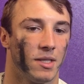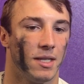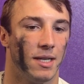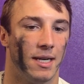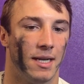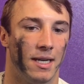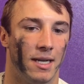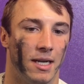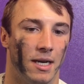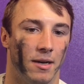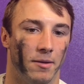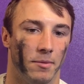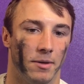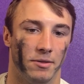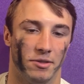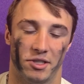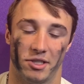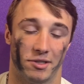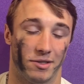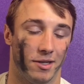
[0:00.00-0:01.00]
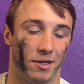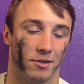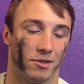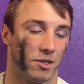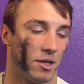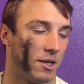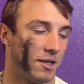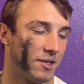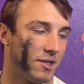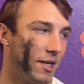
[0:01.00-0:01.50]
And it was
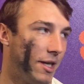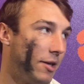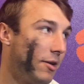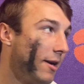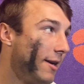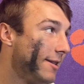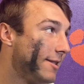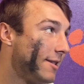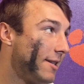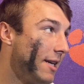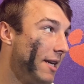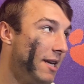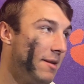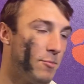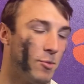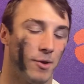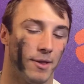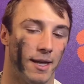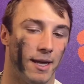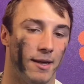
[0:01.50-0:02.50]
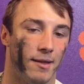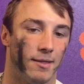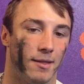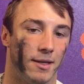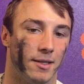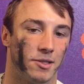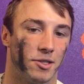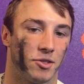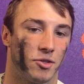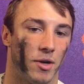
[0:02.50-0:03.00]
honestly a great scheme more than
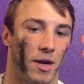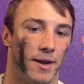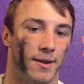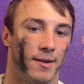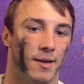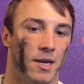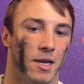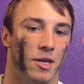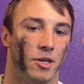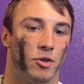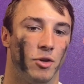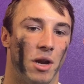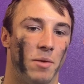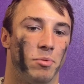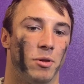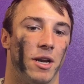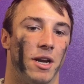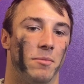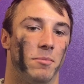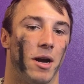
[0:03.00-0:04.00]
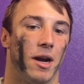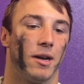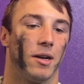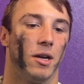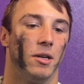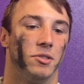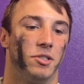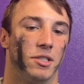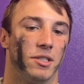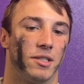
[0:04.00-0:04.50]
anything, just great planning by our
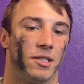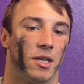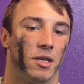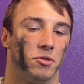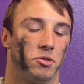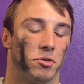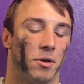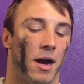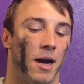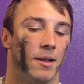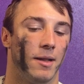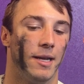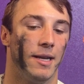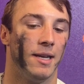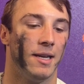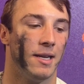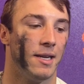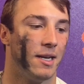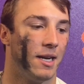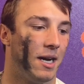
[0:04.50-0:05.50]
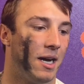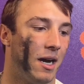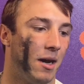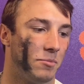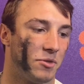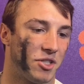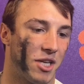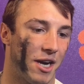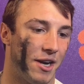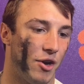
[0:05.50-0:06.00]
coaches and Coach Riley,
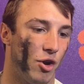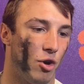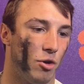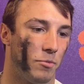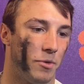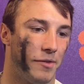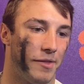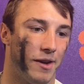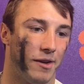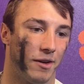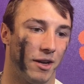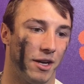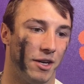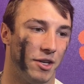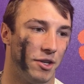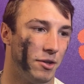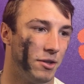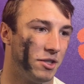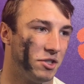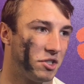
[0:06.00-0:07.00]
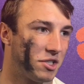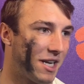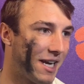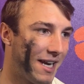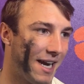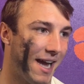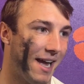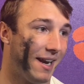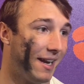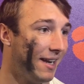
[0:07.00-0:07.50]
just kind of knowing what they were going to do and just kind
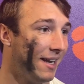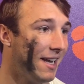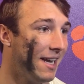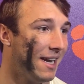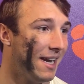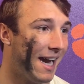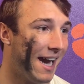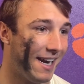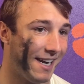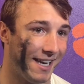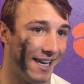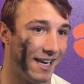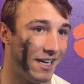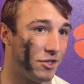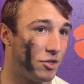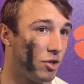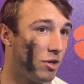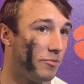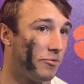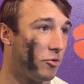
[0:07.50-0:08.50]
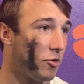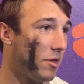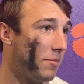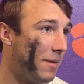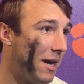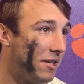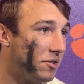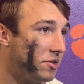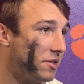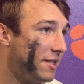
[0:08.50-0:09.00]
of had to get it to them before the
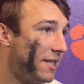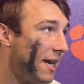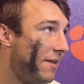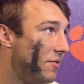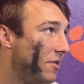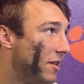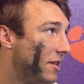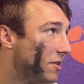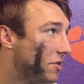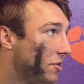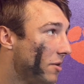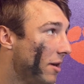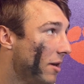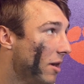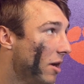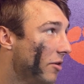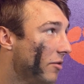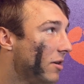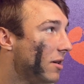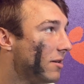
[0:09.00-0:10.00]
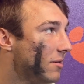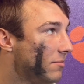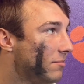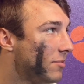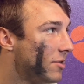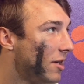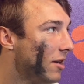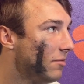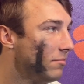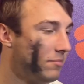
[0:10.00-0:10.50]
boundary safety could trail over.
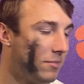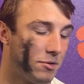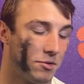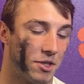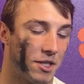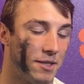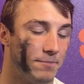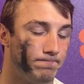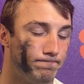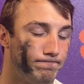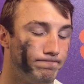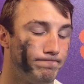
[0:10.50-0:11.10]
So it was good.